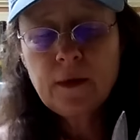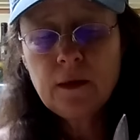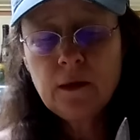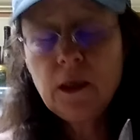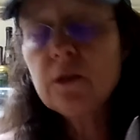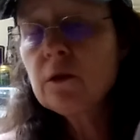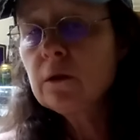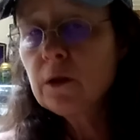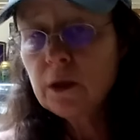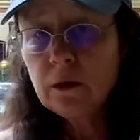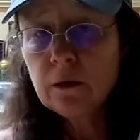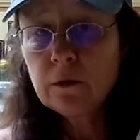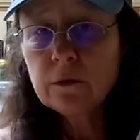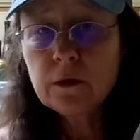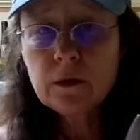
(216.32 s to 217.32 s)
kitchen
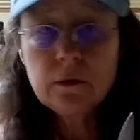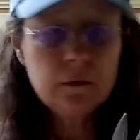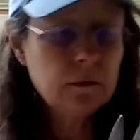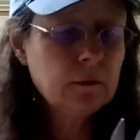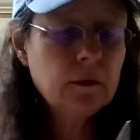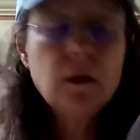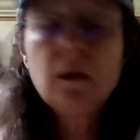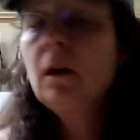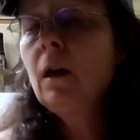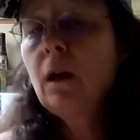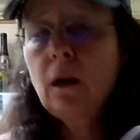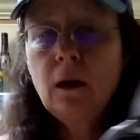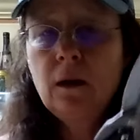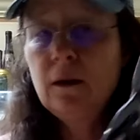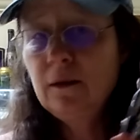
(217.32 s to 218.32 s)
shears,
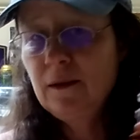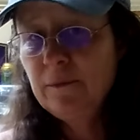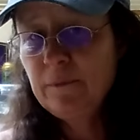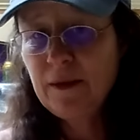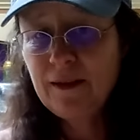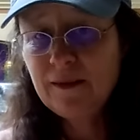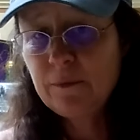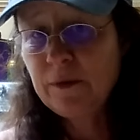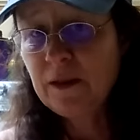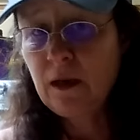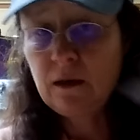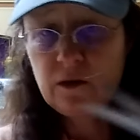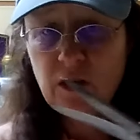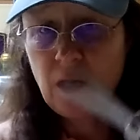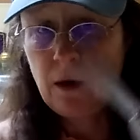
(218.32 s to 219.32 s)
my husband's
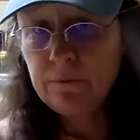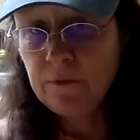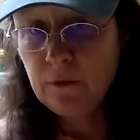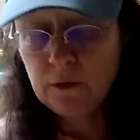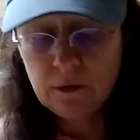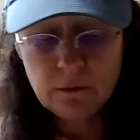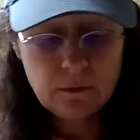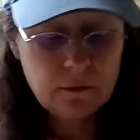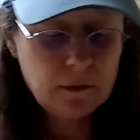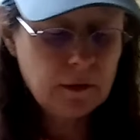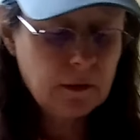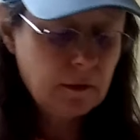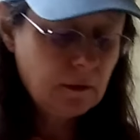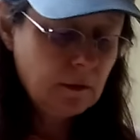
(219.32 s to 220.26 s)
got a shop full of tools.